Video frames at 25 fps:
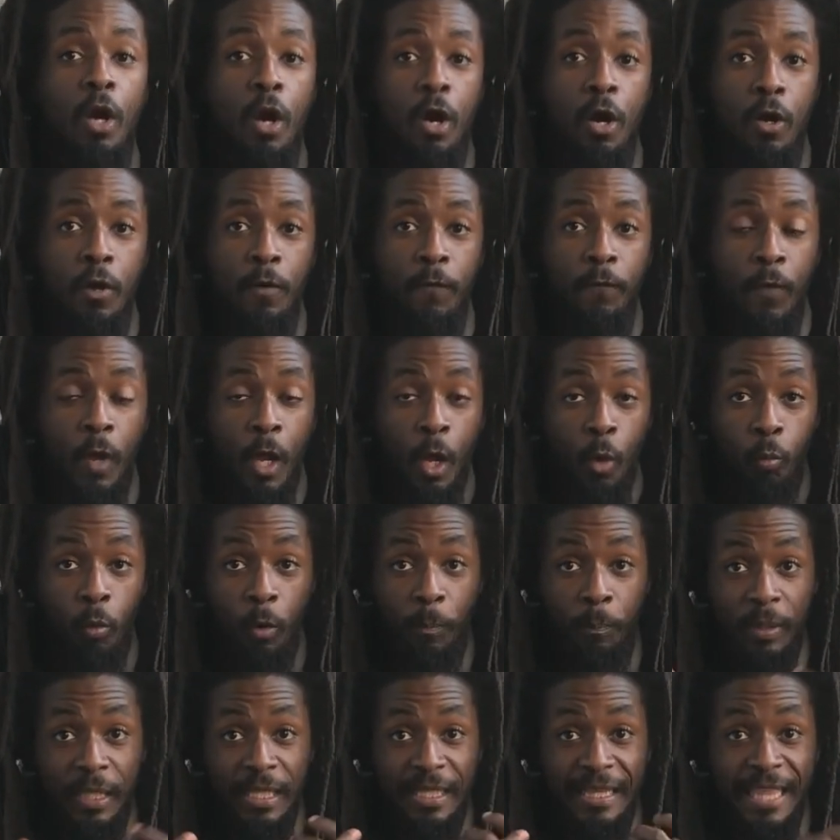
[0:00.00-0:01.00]
earth will
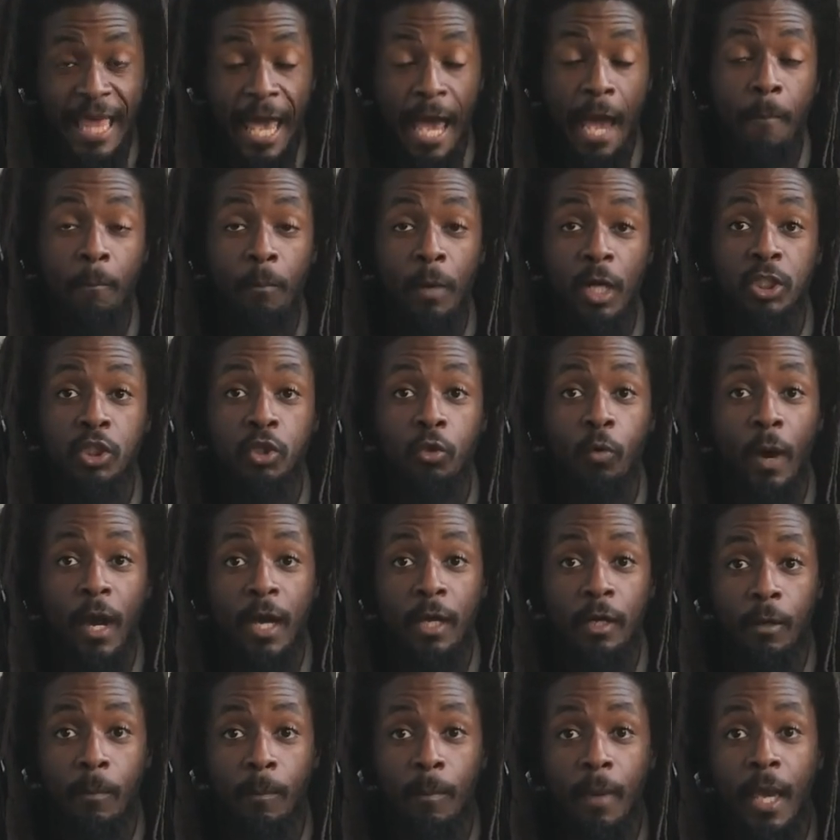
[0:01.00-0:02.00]
be that much
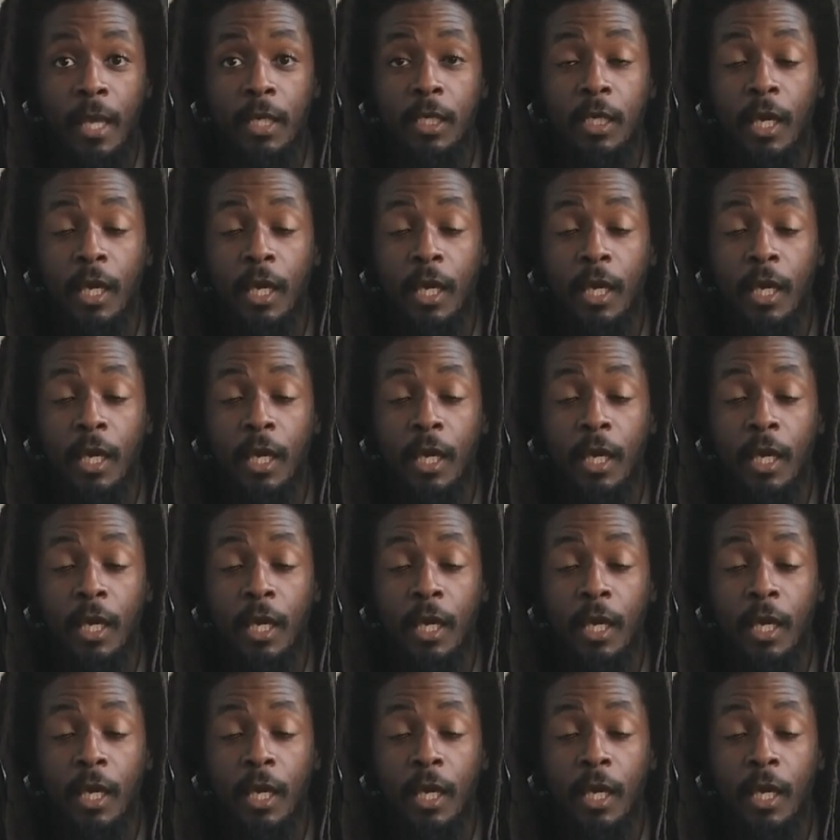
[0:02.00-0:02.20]
greater, man.